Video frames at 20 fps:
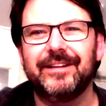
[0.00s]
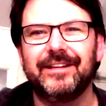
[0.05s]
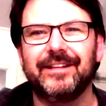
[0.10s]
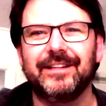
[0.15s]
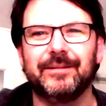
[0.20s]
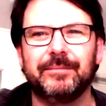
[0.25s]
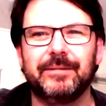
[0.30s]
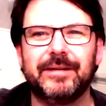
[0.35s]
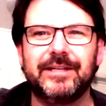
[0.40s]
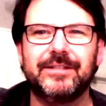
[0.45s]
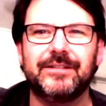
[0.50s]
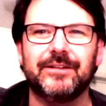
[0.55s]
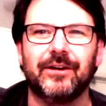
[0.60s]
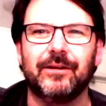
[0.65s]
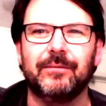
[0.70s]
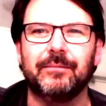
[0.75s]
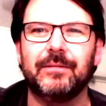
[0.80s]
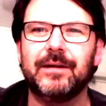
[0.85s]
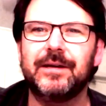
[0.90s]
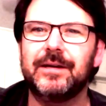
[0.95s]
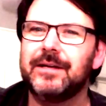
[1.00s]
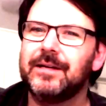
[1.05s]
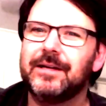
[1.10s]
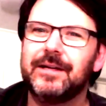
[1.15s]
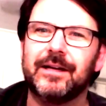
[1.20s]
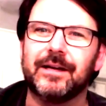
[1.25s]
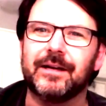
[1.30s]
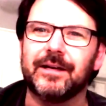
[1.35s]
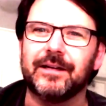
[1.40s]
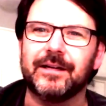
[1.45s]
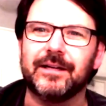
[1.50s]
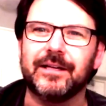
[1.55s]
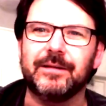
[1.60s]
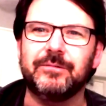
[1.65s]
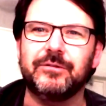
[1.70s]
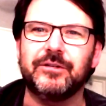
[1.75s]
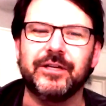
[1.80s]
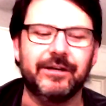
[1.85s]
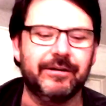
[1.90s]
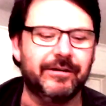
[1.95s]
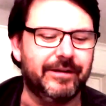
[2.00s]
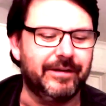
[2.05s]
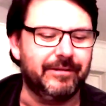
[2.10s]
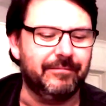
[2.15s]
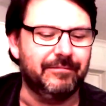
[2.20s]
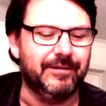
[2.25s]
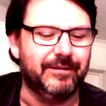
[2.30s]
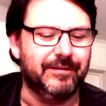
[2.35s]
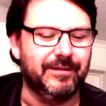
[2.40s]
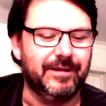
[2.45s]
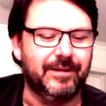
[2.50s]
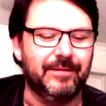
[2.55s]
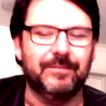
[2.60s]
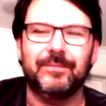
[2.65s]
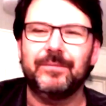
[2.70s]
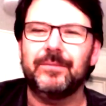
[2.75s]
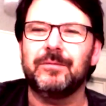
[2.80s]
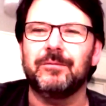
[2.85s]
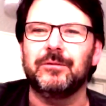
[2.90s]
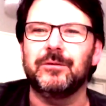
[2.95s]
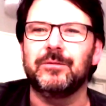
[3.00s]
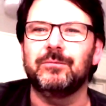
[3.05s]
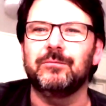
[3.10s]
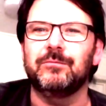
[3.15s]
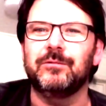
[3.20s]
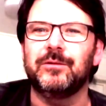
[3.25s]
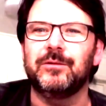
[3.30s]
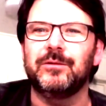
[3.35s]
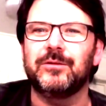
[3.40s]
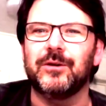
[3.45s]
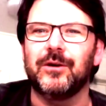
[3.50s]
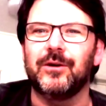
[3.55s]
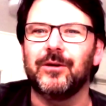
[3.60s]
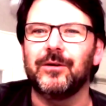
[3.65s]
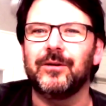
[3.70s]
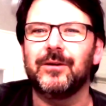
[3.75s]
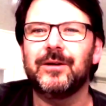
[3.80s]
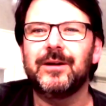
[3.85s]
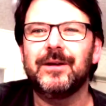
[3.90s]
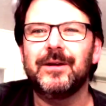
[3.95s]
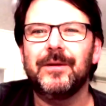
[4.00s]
In the meantime, I'm going to keep sharing it with song.